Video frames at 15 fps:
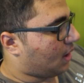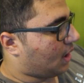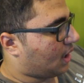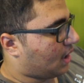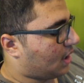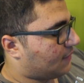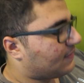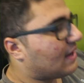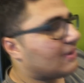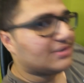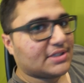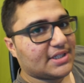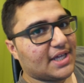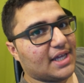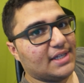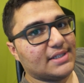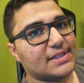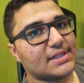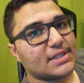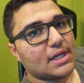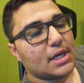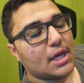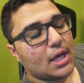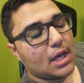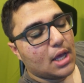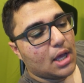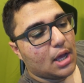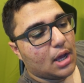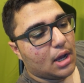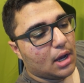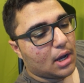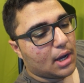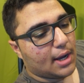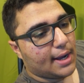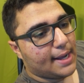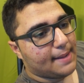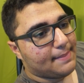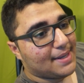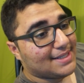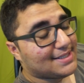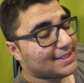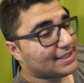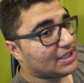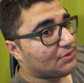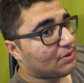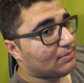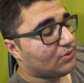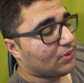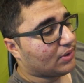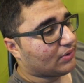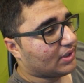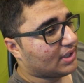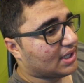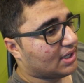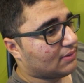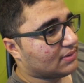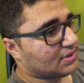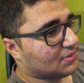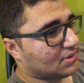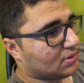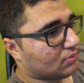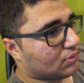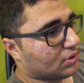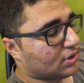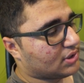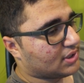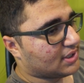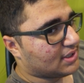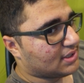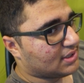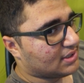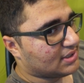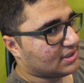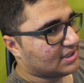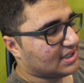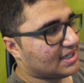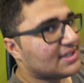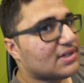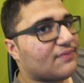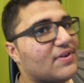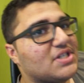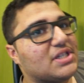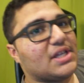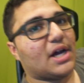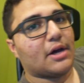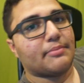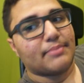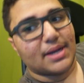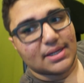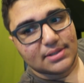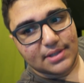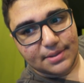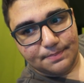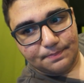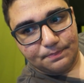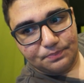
And that was the case. Uh, basically, what I'm doing right now is with the word is it is officially unbanned.